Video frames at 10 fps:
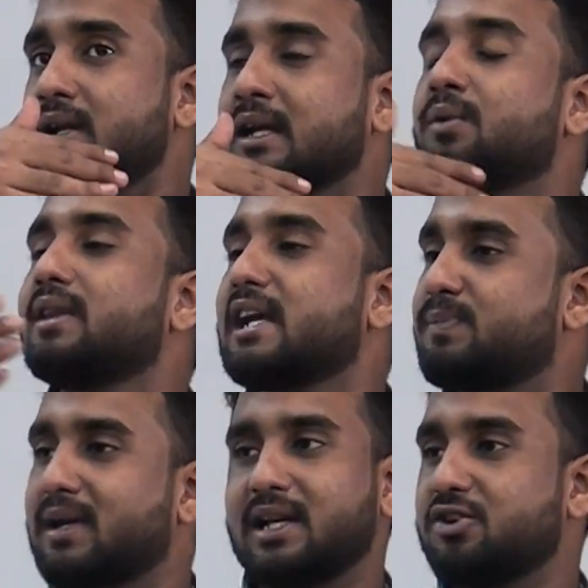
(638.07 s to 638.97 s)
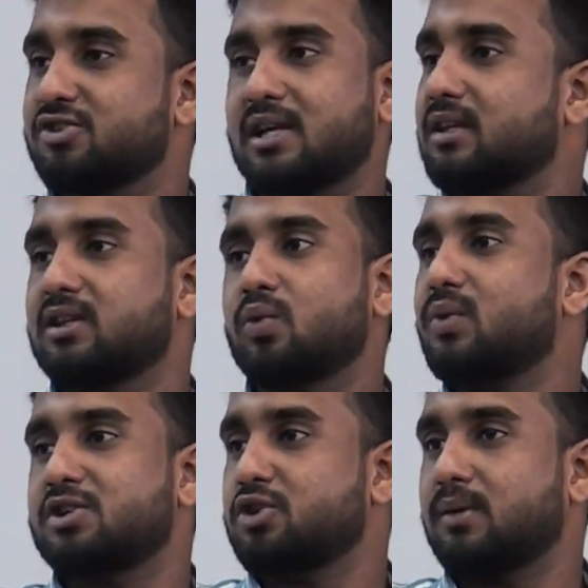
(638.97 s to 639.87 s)
given the expectations, I think they're the
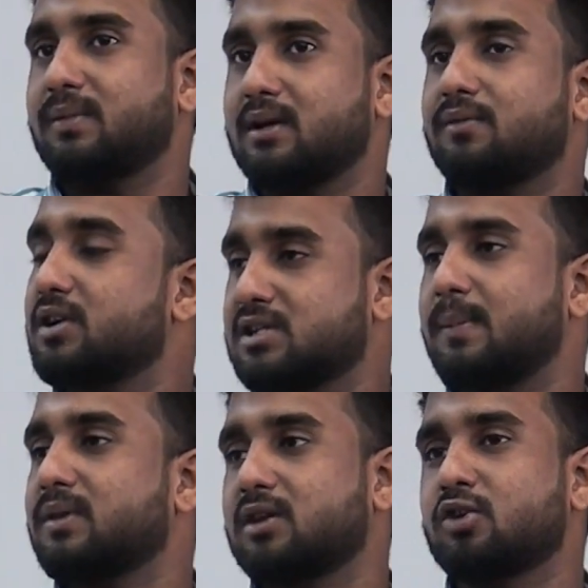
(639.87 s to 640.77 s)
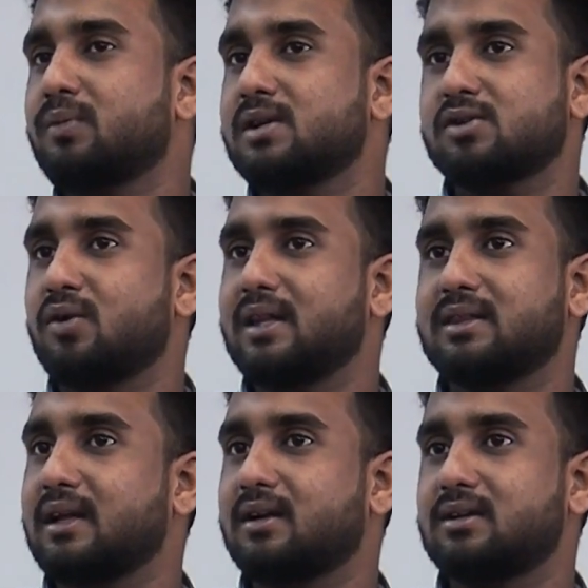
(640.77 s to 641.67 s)
worst team in the tournament. So I
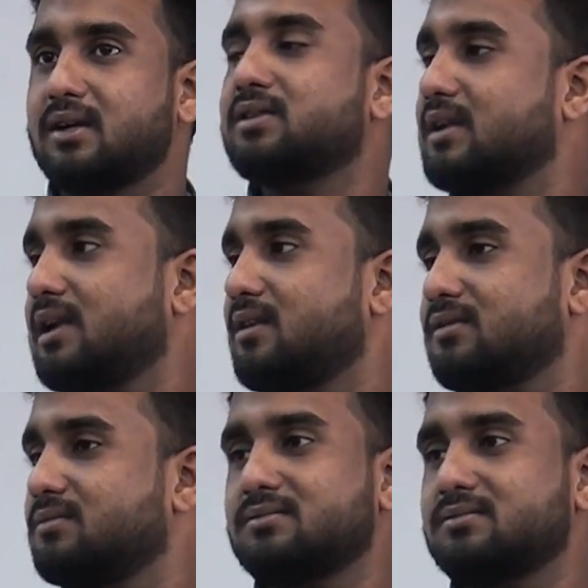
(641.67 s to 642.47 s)
think a 3.